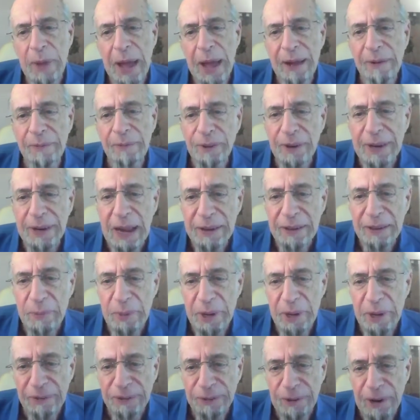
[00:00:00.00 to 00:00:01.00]
and forgot to
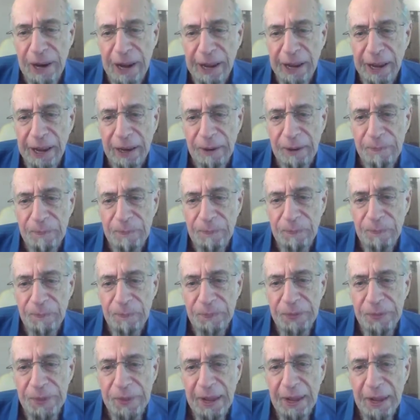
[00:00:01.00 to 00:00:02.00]
be afraid.
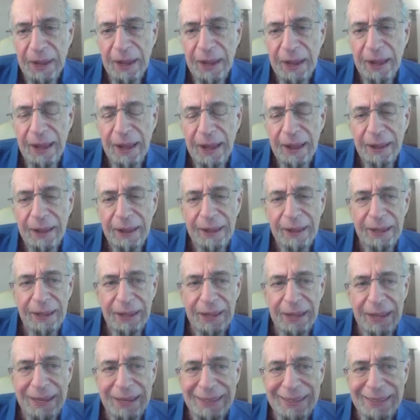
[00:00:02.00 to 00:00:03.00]

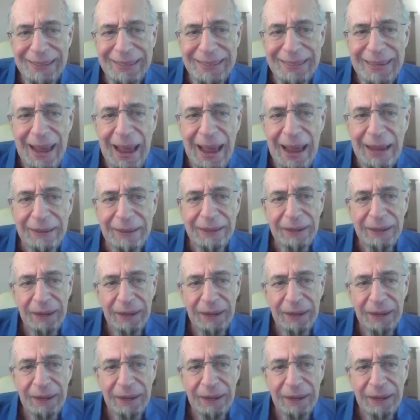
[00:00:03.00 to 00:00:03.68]
It set